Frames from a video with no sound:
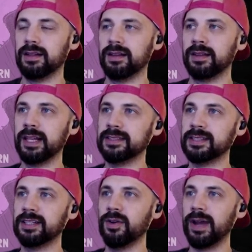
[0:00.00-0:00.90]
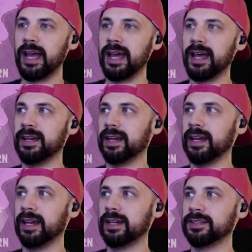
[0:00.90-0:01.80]
Let's go ahead
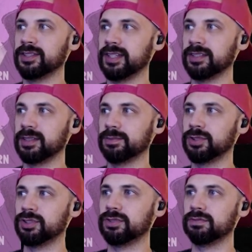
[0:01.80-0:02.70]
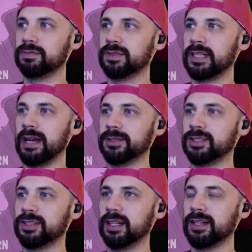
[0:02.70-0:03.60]
and just get some
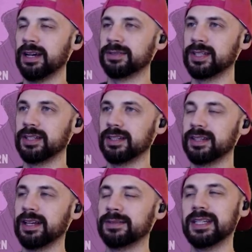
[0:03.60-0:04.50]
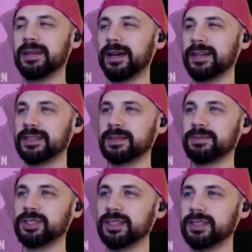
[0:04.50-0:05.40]
damage done. I was thinking about getting some
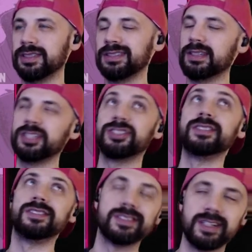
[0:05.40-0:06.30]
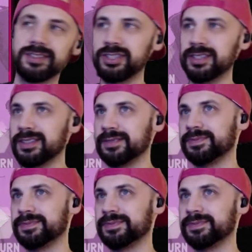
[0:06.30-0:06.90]
shield. I should have just done shield.